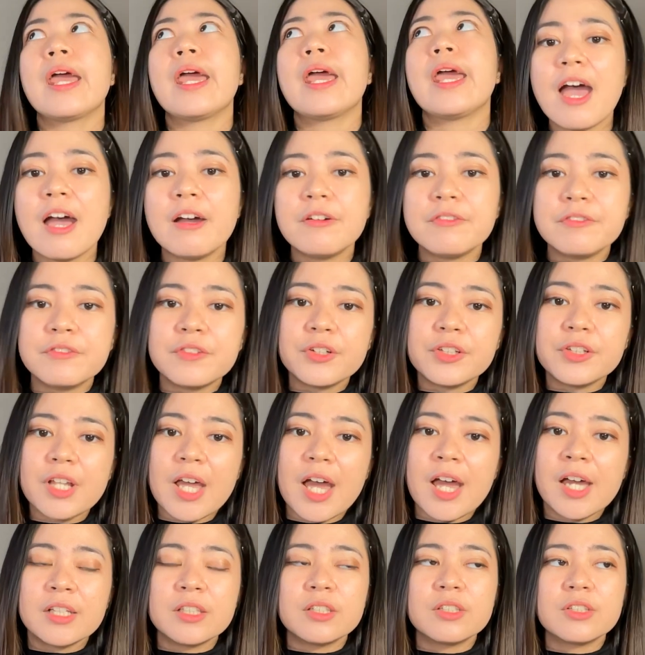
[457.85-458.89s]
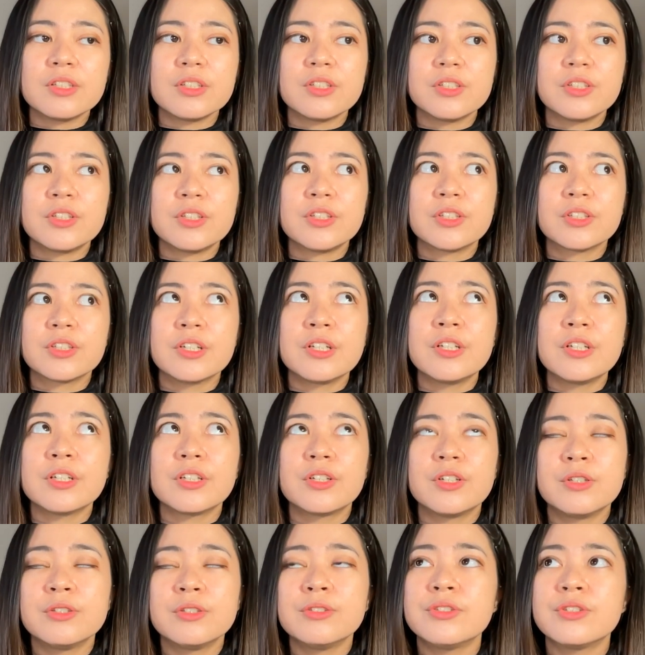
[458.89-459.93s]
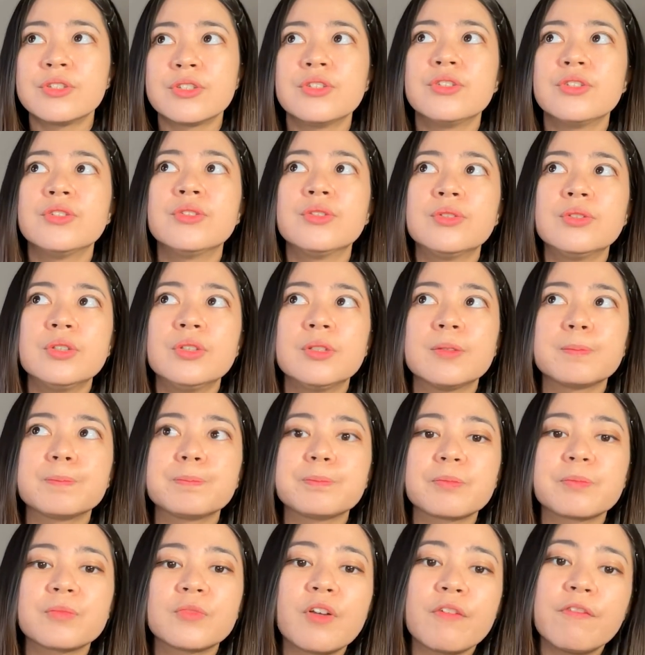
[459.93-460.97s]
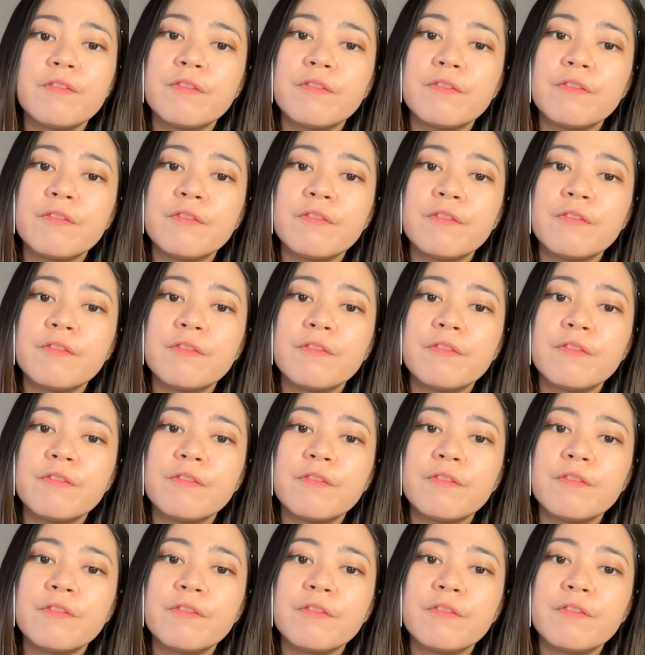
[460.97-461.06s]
After that, you're gonna go to the